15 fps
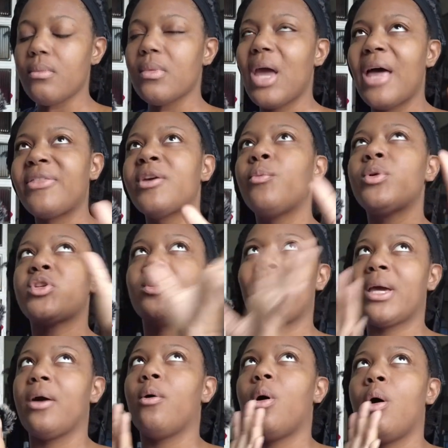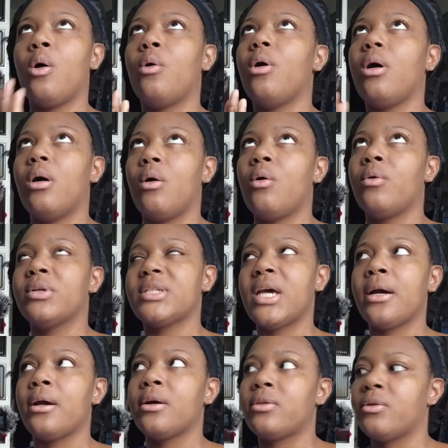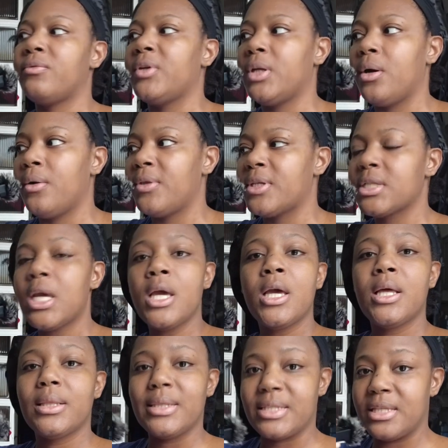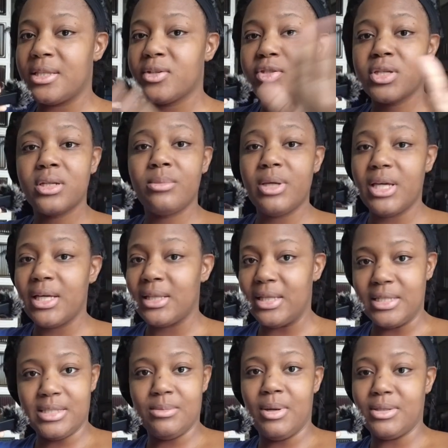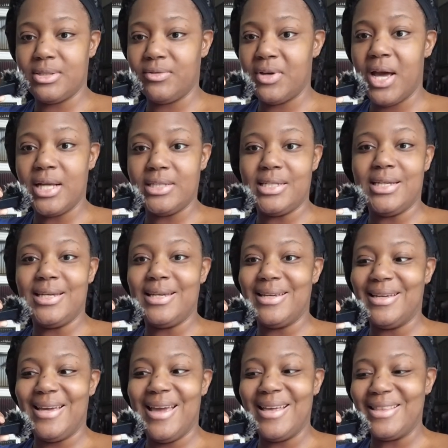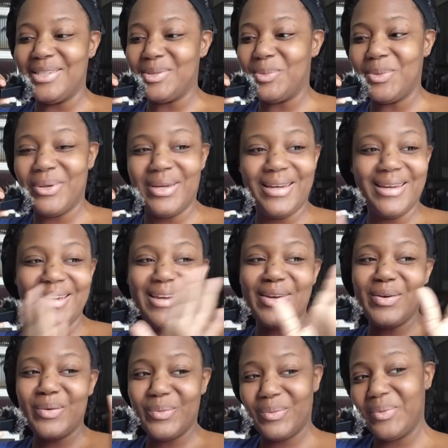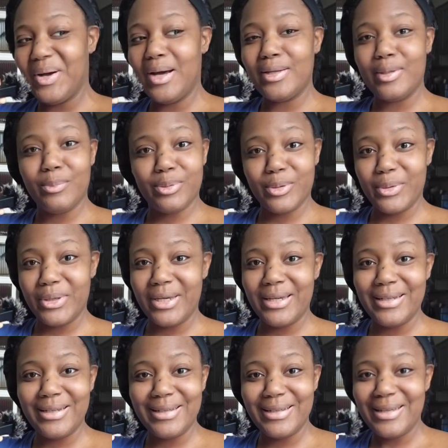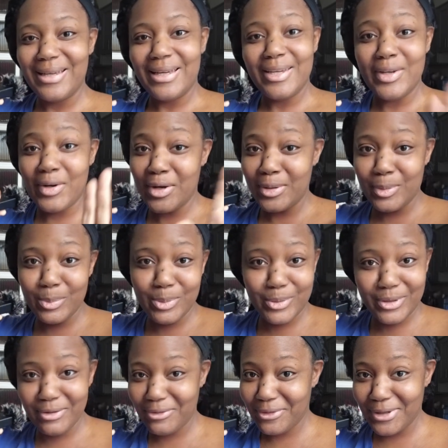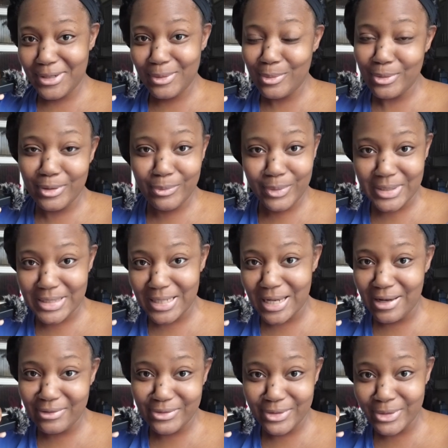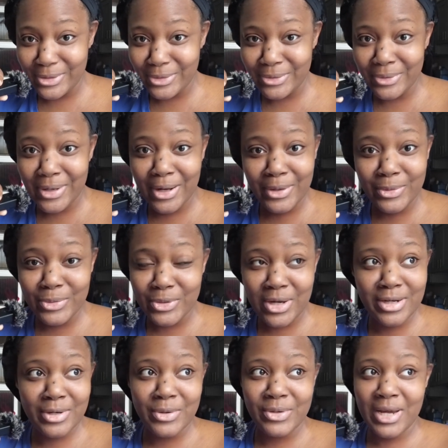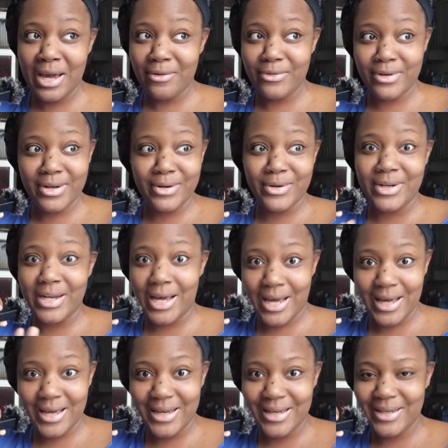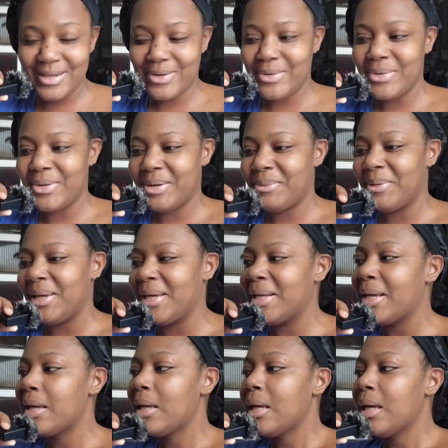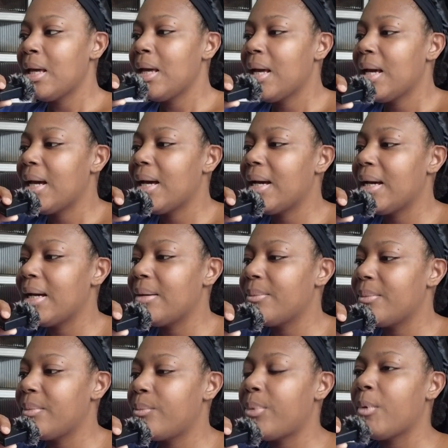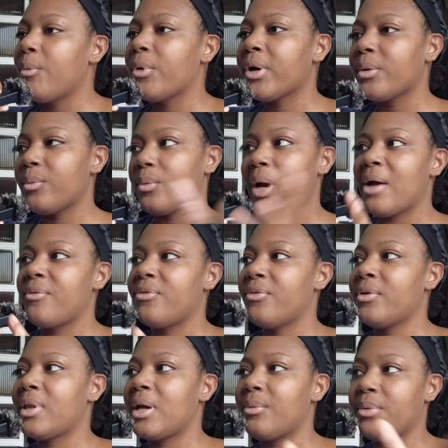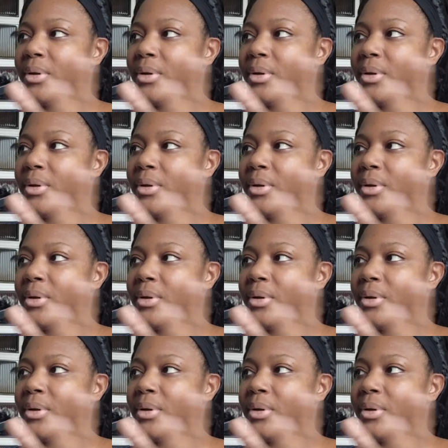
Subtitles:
I think we should make a whole entire other video on this. Listen, there's going to be endless amounts of content at this point. Unemployed. Your unemployed friend on a Wednesday afternoon. Are you trying to go to Africa or not? You know what I mean? But I feel like